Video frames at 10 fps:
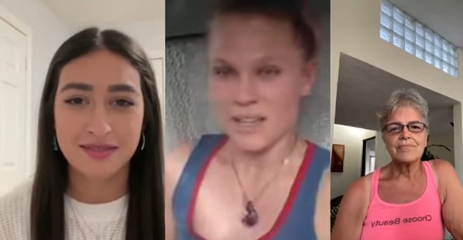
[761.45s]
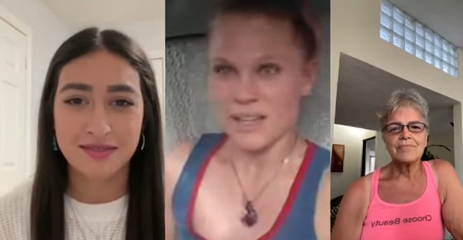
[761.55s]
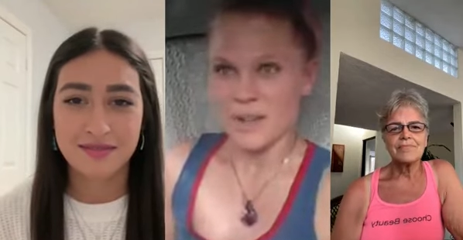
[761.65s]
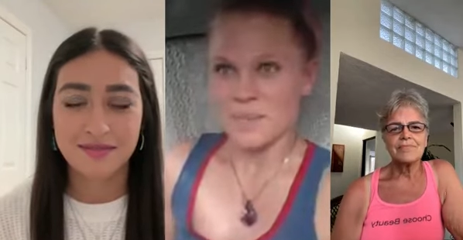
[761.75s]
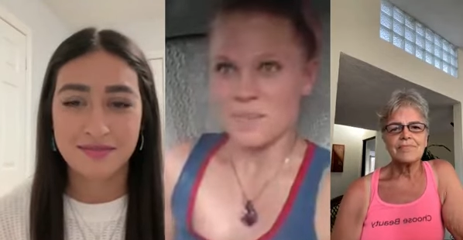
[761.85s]

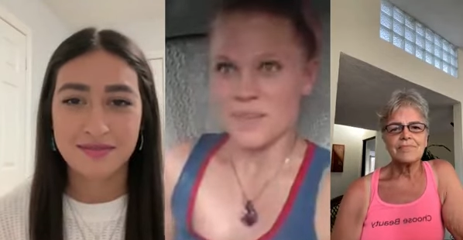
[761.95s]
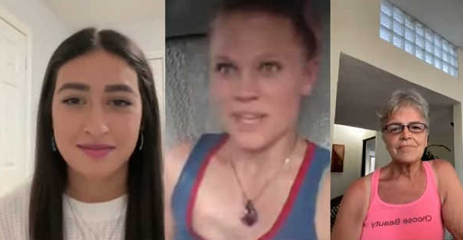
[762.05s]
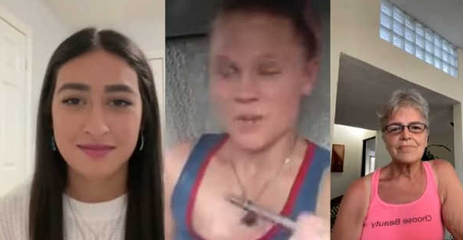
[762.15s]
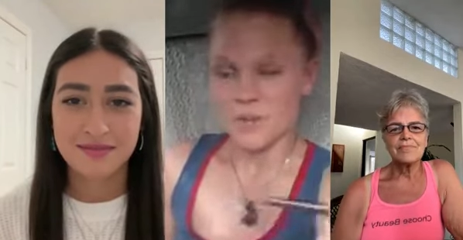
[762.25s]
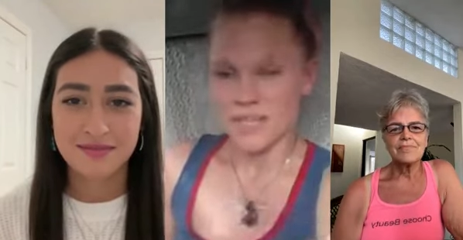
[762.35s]
Speaker 1: it would keep
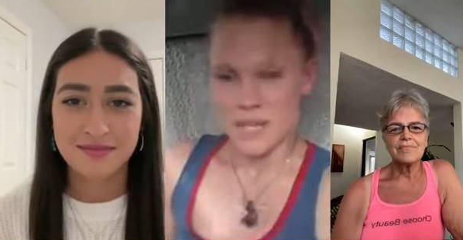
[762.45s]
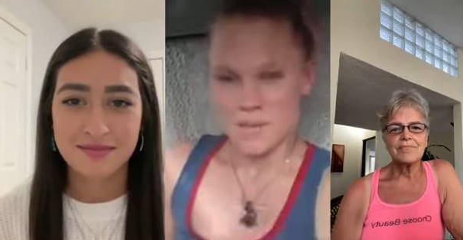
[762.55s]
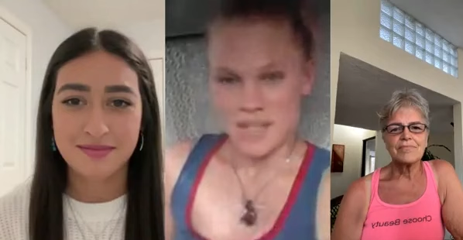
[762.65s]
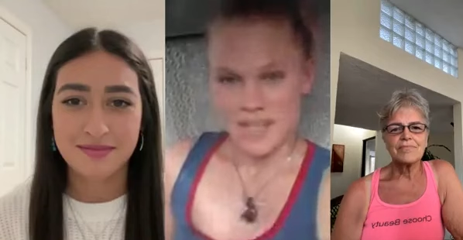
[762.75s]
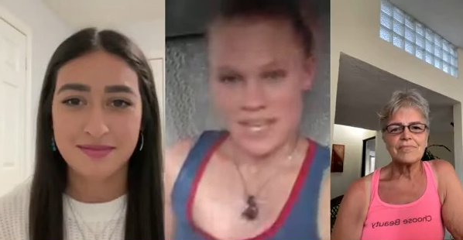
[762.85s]
me
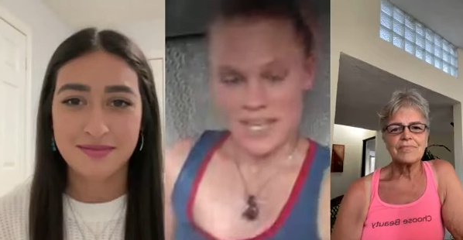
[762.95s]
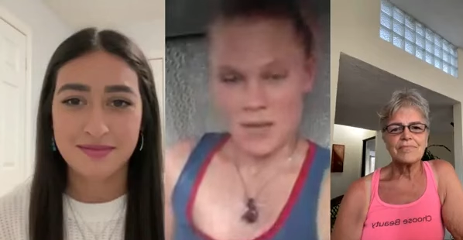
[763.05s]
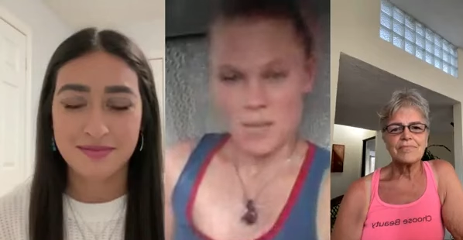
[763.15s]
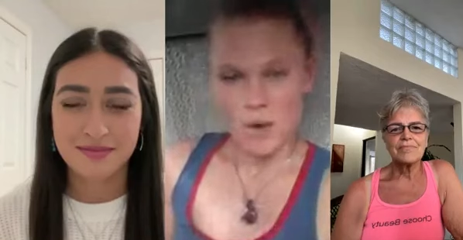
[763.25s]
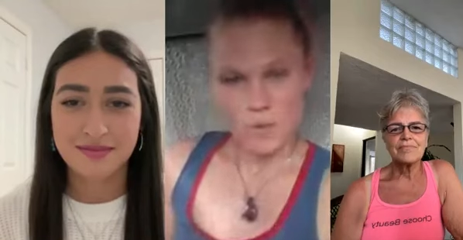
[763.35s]
thinking about
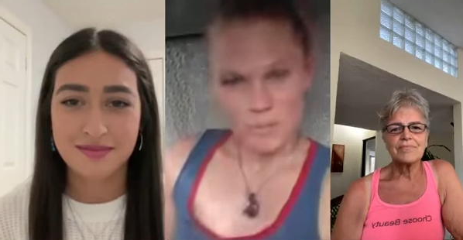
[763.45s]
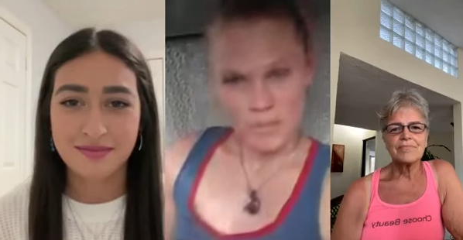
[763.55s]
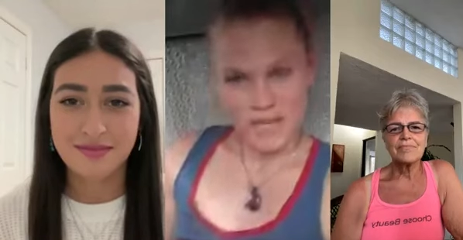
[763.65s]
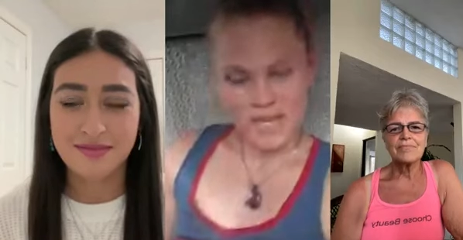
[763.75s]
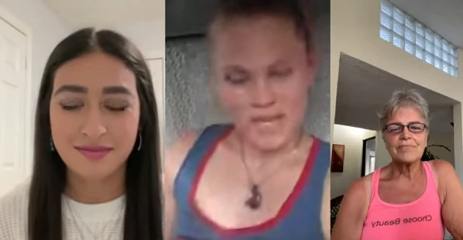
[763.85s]
being
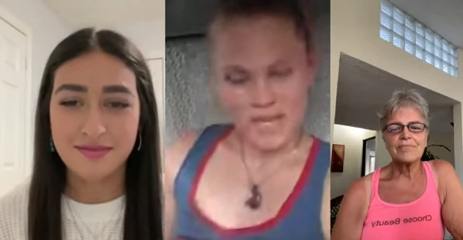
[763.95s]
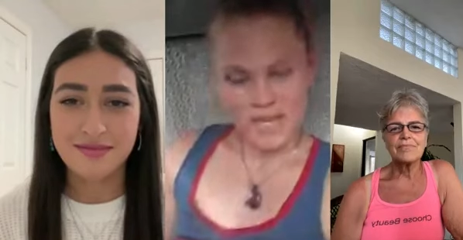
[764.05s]
engaged.